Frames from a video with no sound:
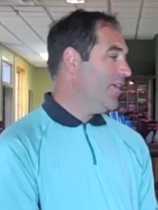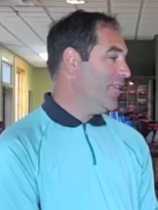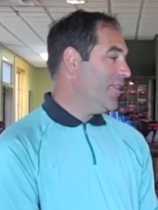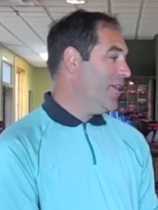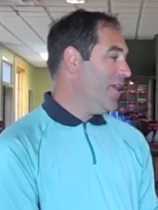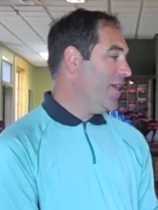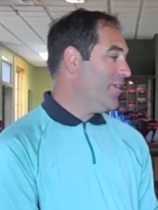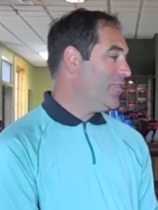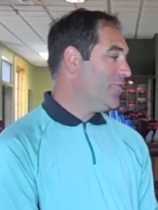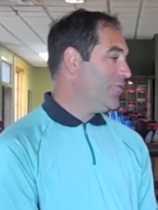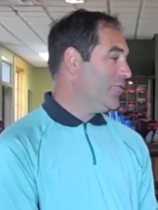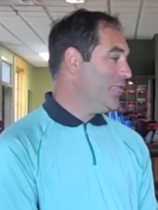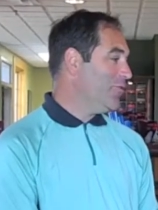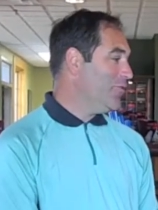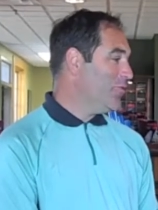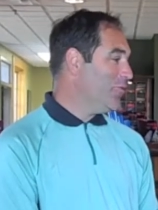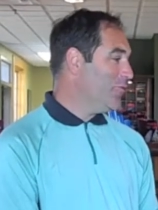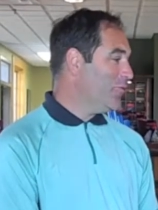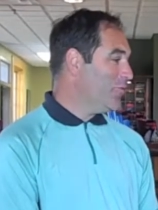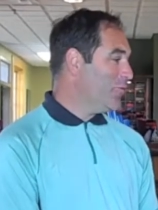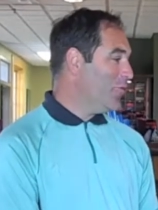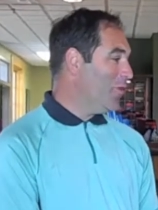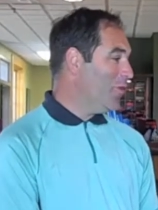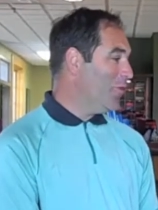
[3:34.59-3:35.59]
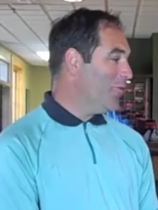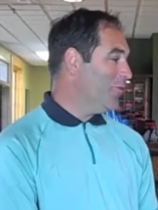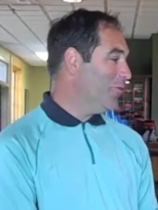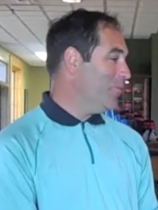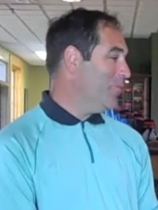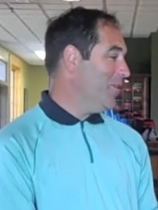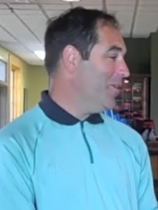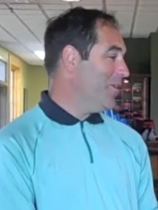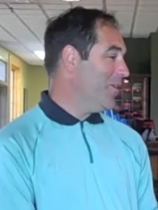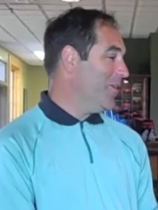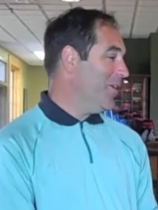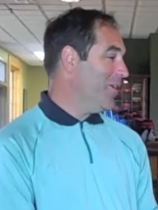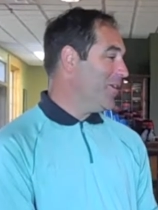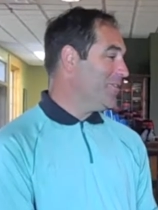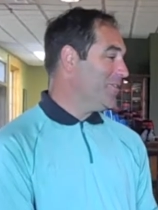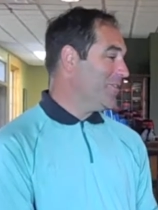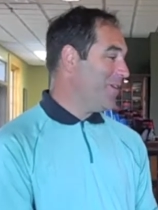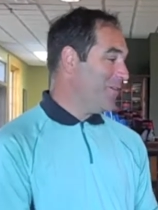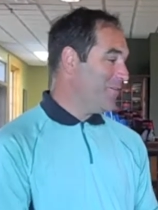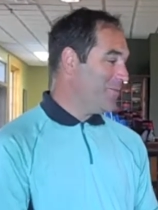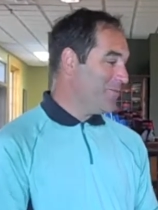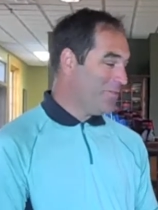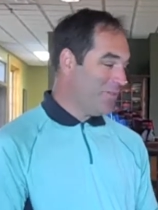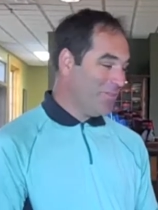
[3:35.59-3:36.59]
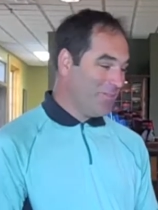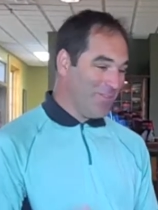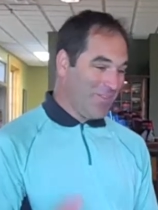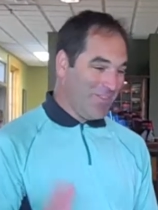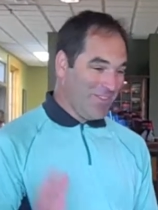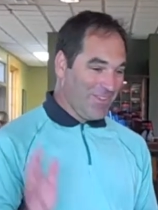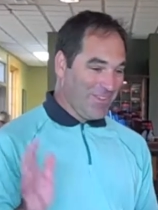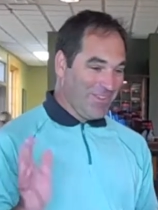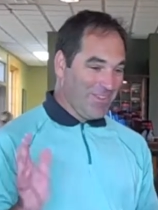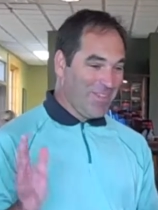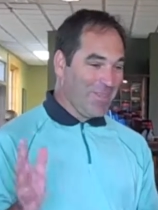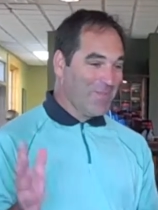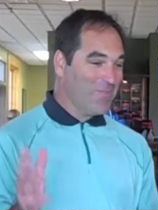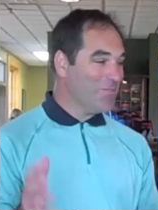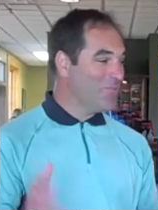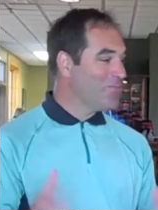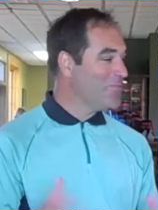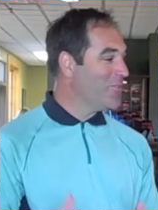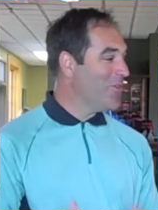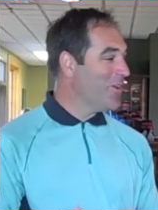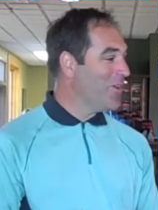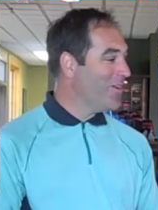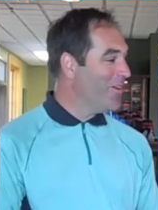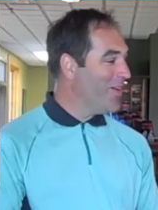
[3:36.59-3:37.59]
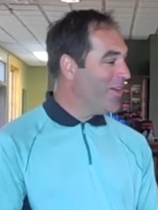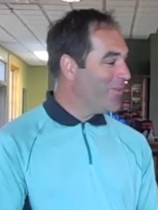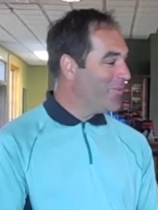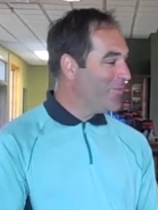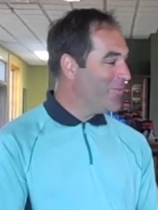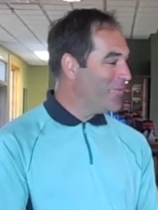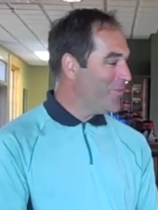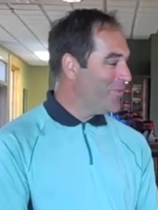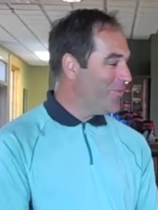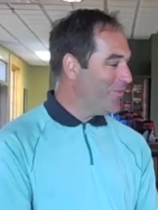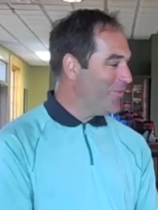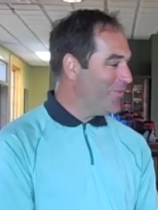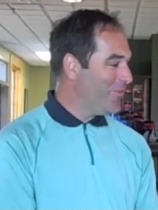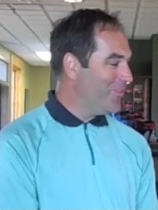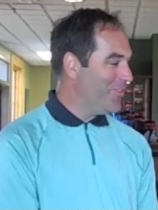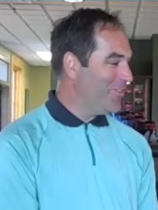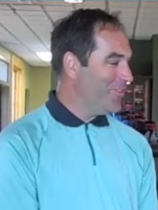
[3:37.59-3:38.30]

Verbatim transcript: They actually do as well as the men a lot of times because they can keep it straight down the middle yeah.